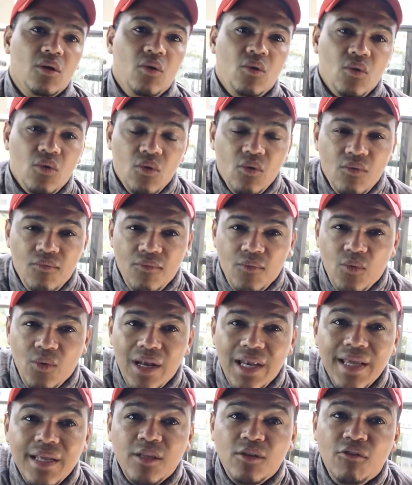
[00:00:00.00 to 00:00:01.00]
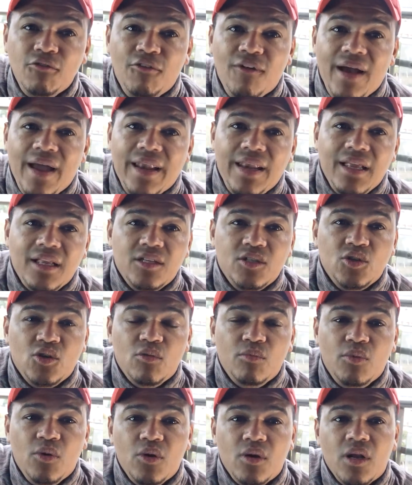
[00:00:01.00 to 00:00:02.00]
or willing to finance
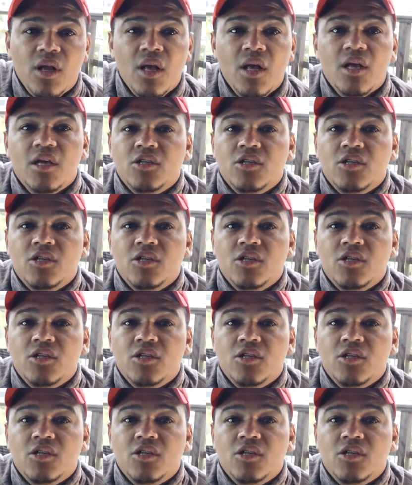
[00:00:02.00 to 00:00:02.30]
your bond.